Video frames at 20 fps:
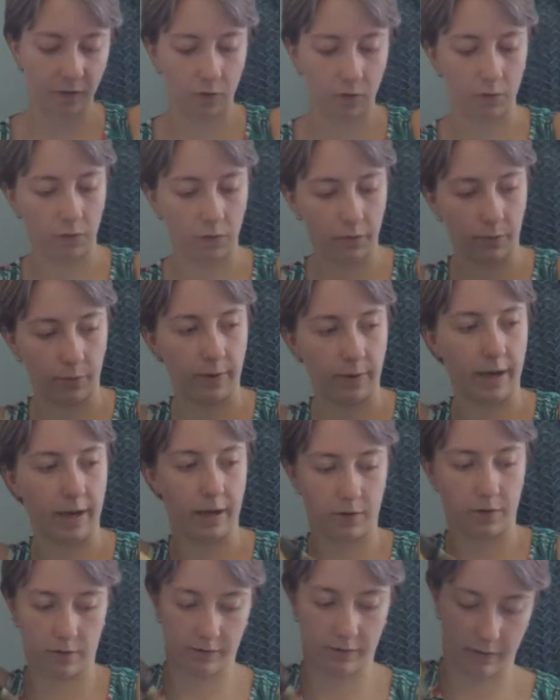all the way
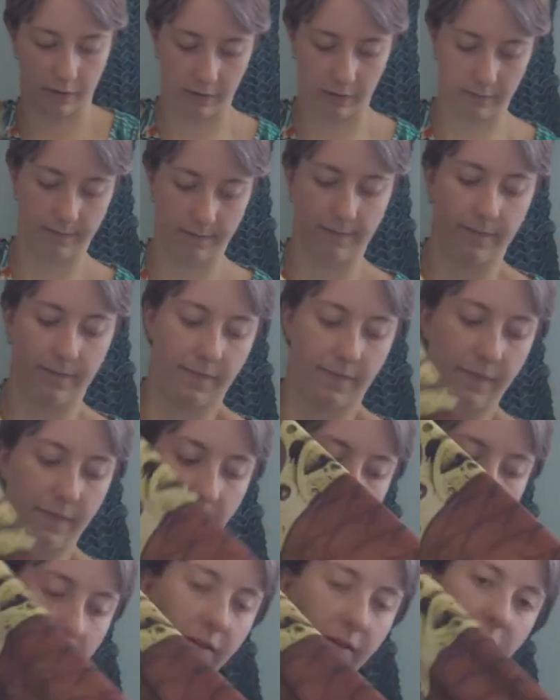across it,
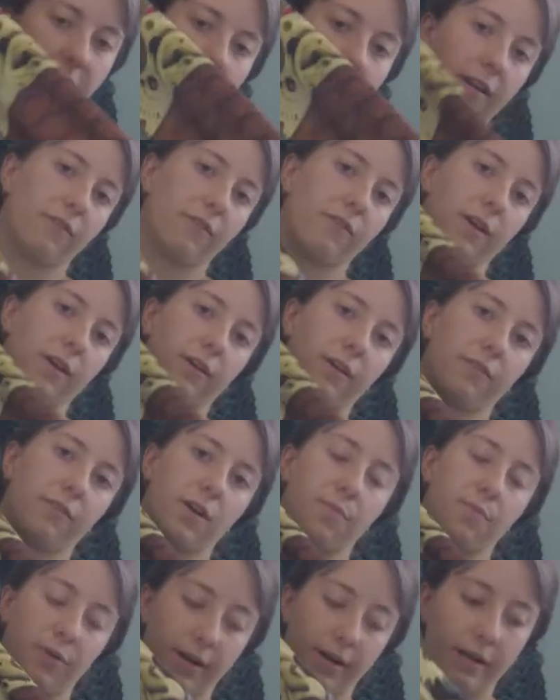and it's
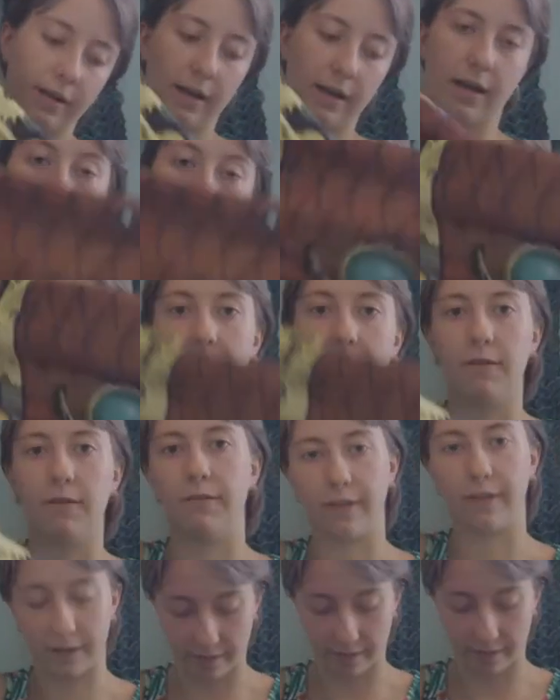very pretty, and I love the